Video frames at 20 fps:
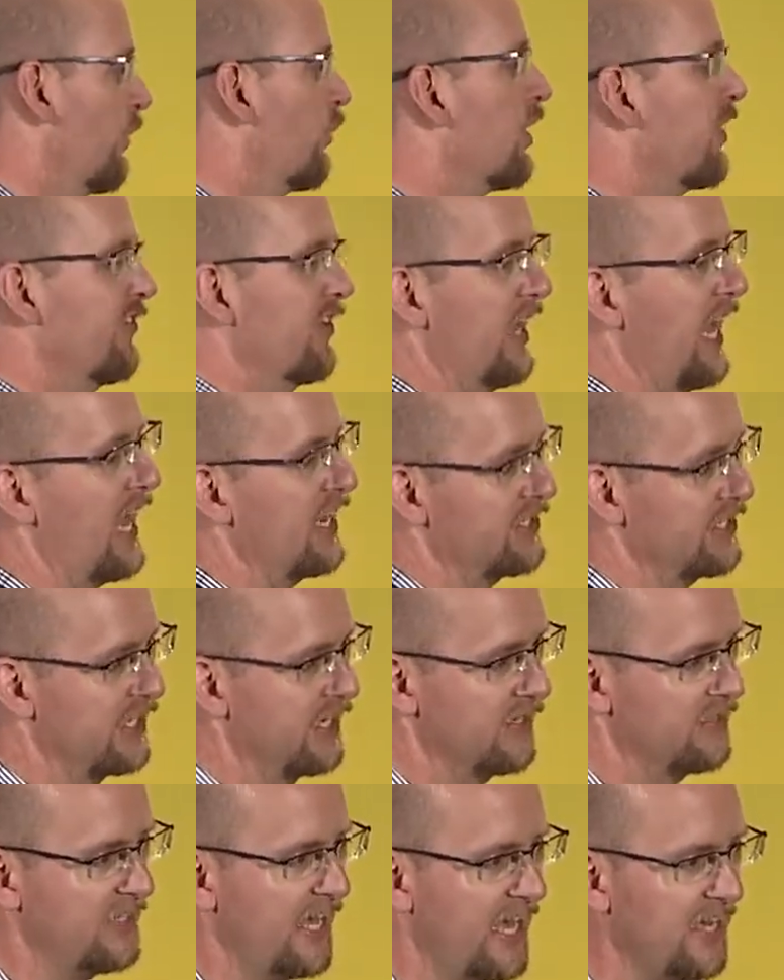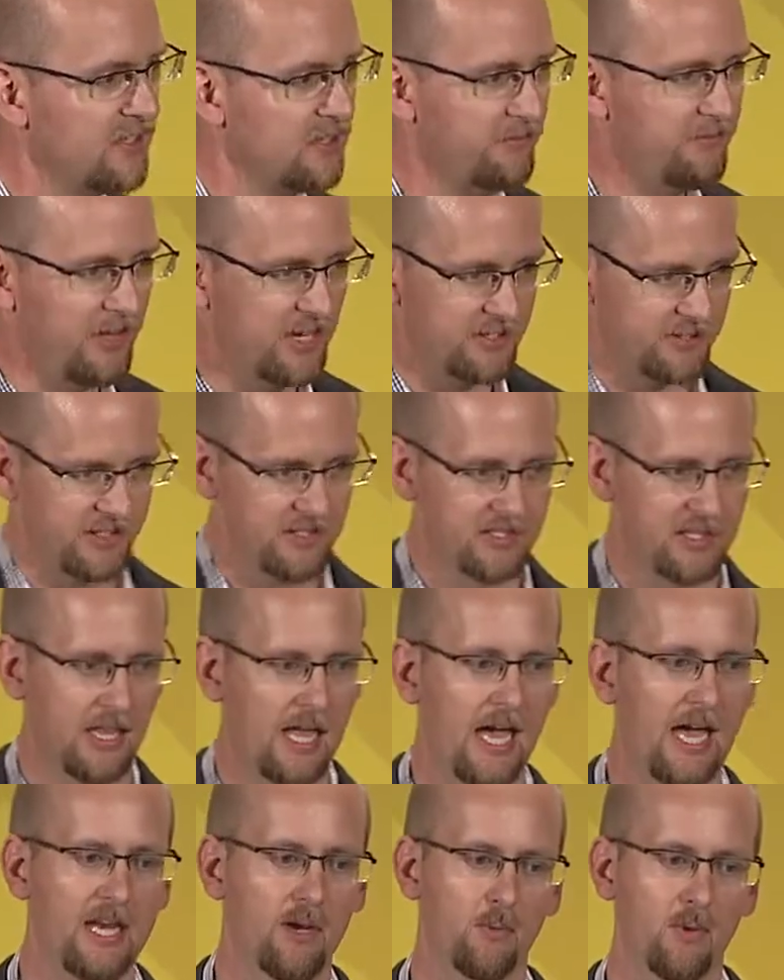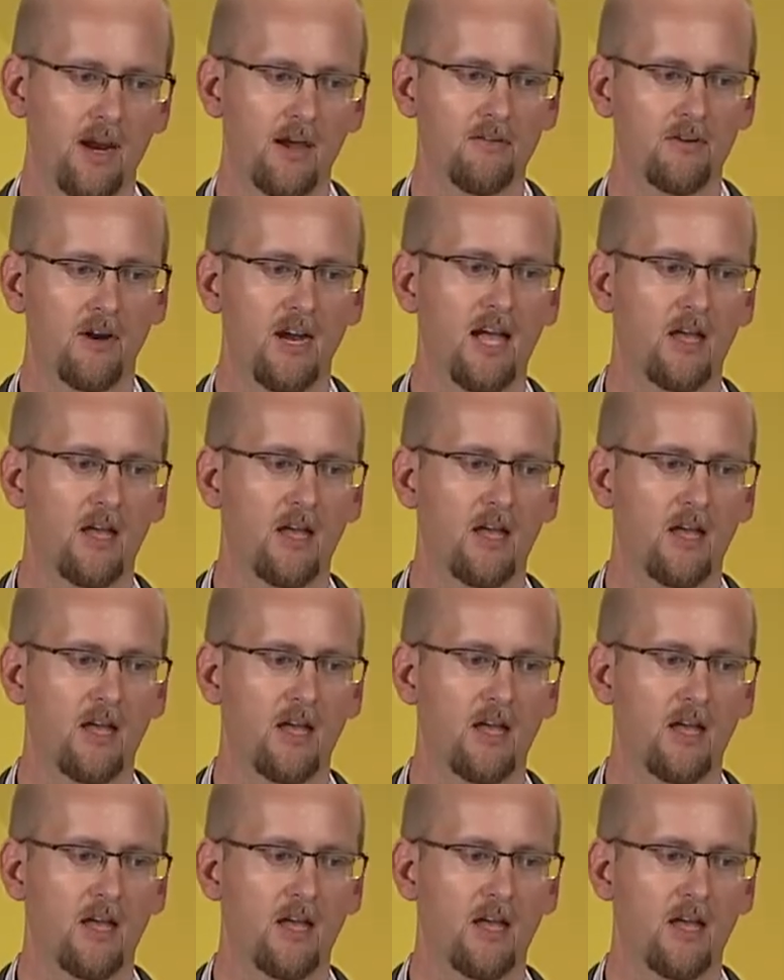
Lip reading: what is it actually going to take to fix this line and whatever